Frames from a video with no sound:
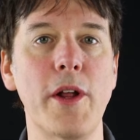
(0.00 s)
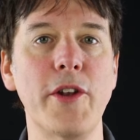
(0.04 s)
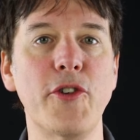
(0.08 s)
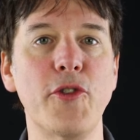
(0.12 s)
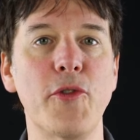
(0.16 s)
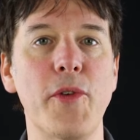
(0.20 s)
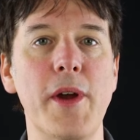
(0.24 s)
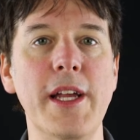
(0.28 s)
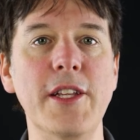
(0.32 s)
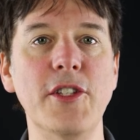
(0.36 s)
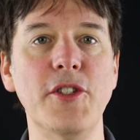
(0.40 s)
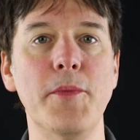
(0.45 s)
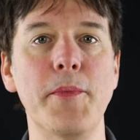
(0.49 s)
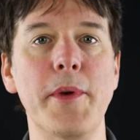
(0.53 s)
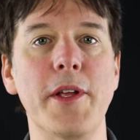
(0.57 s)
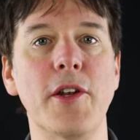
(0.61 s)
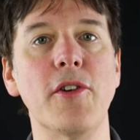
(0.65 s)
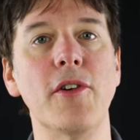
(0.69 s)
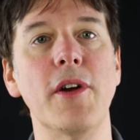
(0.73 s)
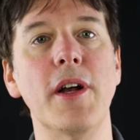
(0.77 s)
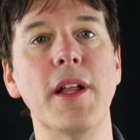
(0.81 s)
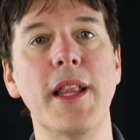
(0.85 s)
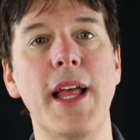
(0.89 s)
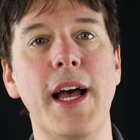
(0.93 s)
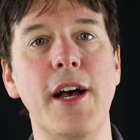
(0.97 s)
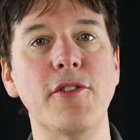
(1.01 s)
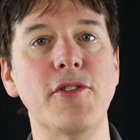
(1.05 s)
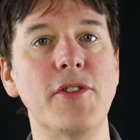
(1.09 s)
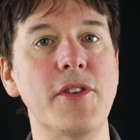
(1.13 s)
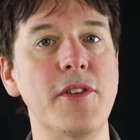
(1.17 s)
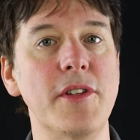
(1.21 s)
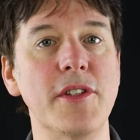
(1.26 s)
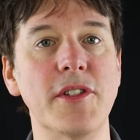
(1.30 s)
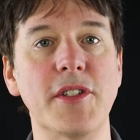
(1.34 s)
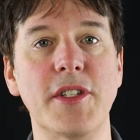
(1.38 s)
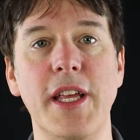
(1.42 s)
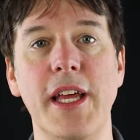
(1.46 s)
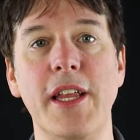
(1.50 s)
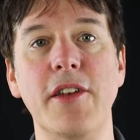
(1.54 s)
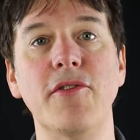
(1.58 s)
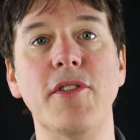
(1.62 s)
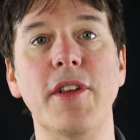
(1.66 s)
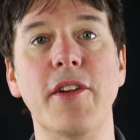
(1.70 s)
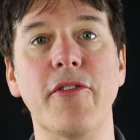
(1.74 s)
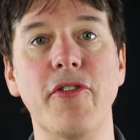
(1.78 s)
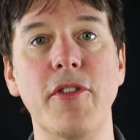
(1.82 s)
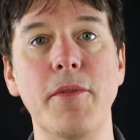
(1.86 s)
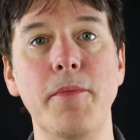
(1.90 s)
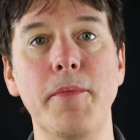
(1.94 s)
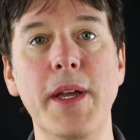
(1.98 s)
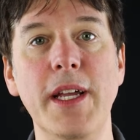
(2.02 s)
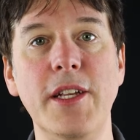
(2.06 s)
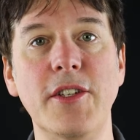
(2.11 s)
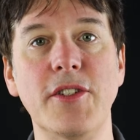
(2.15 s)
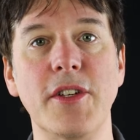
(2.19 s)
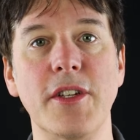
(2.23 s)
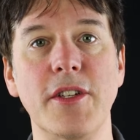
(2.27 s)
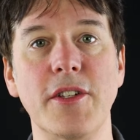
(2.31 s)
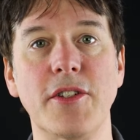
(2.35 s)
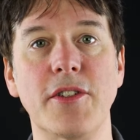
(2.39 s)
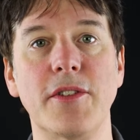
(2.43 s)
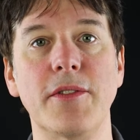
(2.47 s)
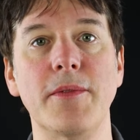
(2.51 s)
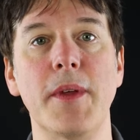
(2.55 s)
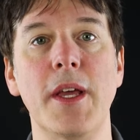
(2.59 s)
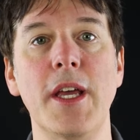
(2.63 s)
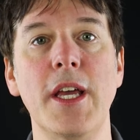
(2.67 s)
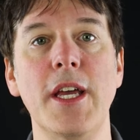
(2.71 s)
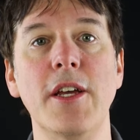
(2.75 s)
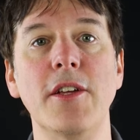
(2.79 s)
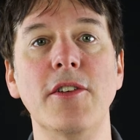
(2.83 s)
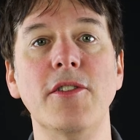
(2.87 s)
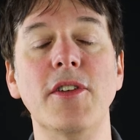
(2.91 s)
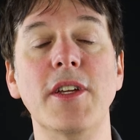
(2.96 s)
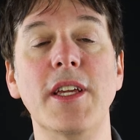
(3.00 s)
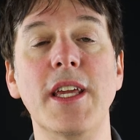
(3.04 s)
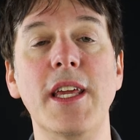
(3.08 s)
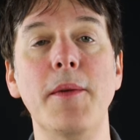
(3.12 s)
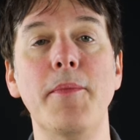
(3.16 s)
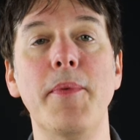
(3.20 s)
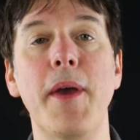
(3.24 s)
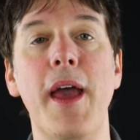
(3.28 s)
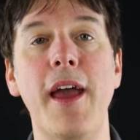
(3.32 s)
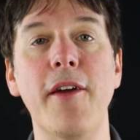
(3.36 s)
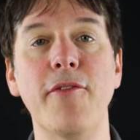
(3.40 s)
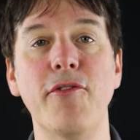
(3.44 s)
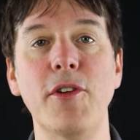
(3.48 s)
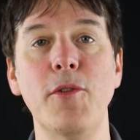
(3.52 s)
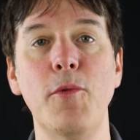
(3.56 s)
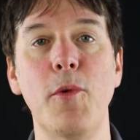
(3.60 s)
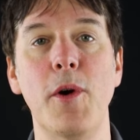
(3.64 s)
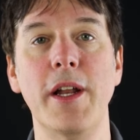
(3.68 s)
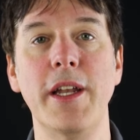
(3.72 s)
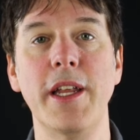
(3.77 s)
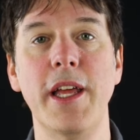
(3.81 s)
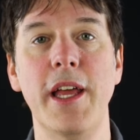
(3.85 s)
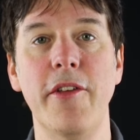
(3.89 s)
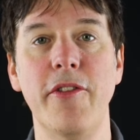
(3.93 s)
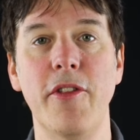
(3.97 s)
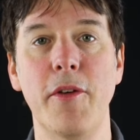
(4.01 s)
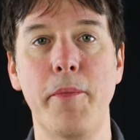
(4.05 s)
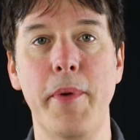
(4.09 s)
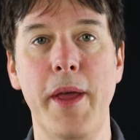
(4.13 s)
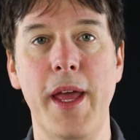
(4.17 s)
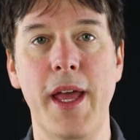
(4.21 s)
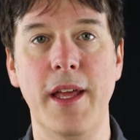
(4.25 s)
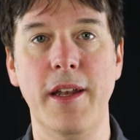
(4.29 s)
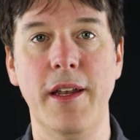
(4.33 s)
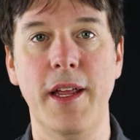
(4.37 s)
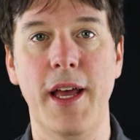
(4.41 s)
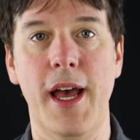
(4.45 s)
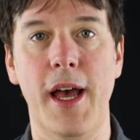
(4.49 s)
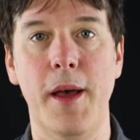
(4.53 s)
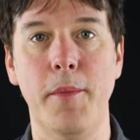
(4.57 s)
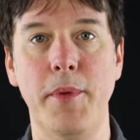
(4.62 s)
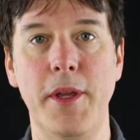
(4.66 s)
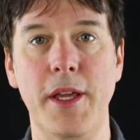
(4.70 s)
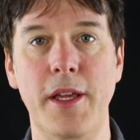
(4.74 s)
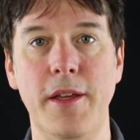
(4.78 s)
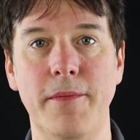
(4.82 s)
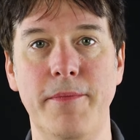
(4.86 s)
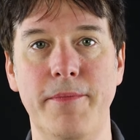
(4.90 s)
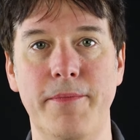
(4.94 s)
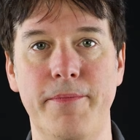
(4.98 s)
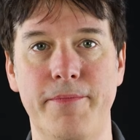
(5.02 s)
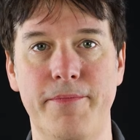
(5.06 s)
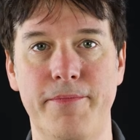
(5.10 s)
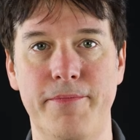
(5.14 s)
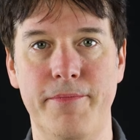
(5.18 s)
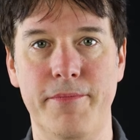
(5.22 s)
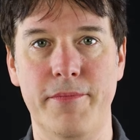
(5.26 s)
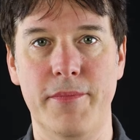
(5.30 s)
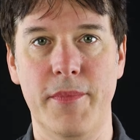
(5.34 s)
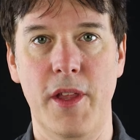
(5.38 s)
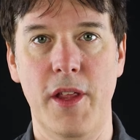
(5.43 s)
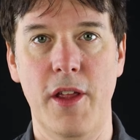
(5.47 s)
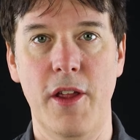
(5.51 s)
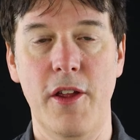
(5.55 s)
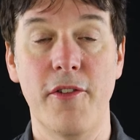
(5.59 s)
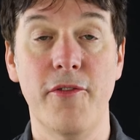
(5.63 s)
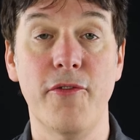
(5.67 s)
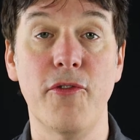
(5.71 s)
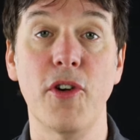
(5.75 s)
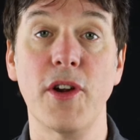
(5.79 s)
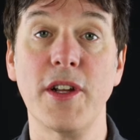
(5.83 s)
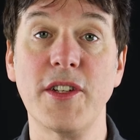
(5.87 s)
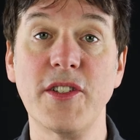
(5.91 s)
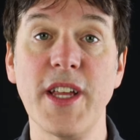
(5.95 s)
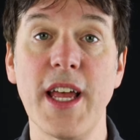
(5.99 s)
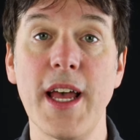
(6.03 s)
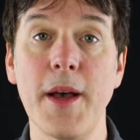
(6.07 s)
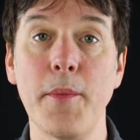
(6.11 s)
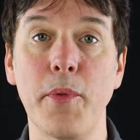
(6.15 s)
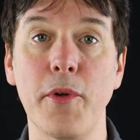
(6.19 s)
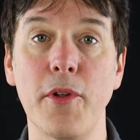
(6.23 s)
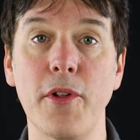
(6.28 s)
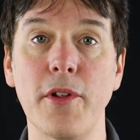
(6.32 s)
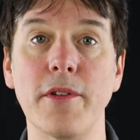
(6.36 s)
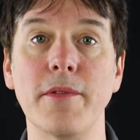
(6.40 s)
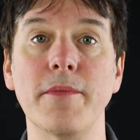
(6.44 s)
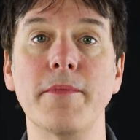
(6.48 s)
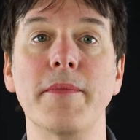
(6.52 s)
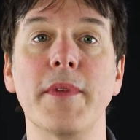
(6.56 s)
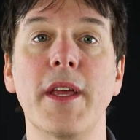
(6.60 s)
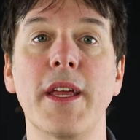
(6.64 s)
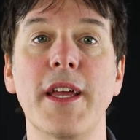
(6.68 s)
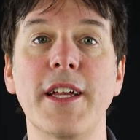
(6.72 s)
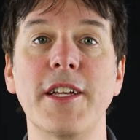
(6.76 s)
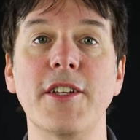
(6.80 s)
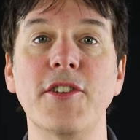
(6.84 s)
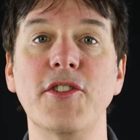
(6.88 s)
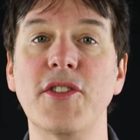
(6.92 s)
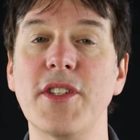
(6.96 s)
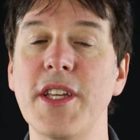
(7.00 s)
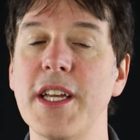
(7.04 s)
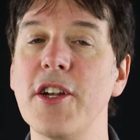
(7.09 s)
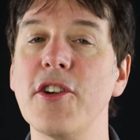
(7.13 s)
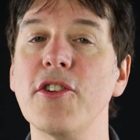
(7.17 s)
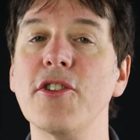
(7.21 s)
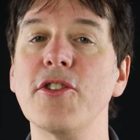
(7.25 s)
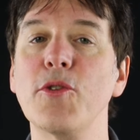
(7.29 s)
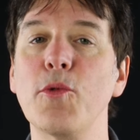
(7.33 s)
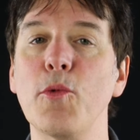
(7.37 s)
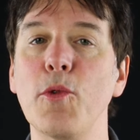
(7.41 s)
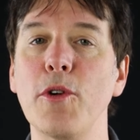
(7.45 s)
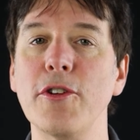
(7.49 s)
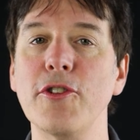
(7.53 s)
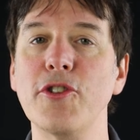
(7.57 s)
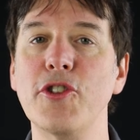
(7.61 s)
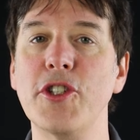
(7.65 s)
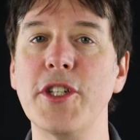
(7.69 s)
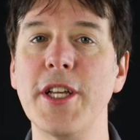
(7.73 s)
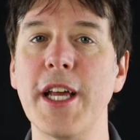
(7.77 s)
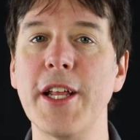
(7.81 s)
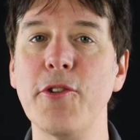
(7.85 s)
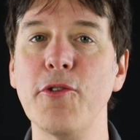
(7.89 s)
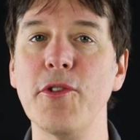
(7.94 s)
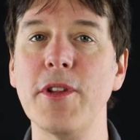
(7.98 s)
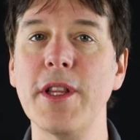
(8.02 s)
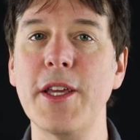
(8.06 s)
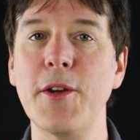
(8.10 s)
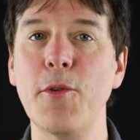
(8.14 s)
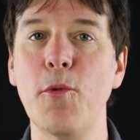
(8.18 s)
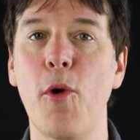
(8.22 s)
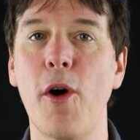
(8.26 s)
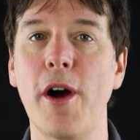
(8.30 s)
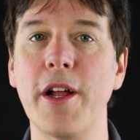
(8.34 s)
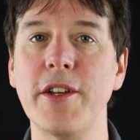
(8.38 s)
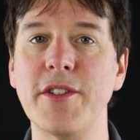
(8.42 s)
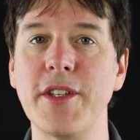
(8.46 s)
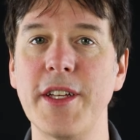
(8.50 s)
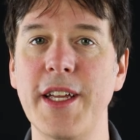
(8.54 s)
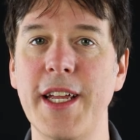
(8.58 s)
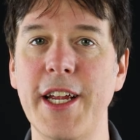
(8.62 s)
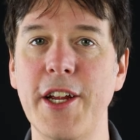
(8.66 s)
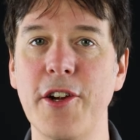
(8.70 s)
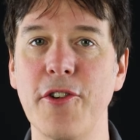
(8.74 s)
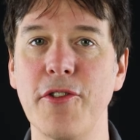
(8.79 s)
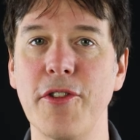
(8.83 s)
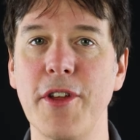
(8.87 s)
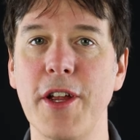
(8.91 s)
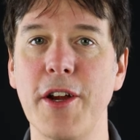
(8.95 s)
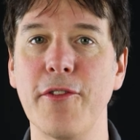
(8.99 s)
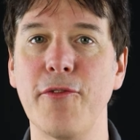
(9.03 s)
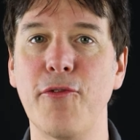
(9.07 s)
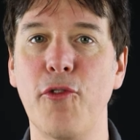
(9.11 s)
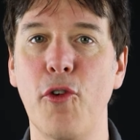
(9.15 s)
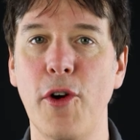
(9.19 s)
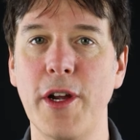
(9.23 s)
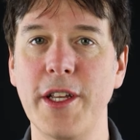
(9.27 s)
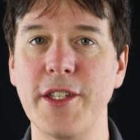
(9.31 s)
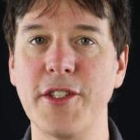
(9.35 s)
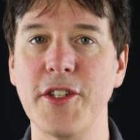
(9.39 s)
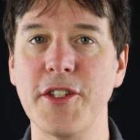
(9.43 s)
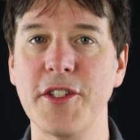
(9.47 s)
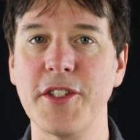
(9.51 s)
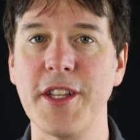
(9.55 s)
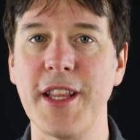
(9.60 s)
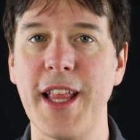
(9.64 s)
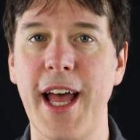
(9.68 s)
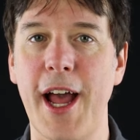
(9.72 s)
one transmitter allows you to send different mixes to keep everyone in the band happy. For example, singers will generally want to hear their voices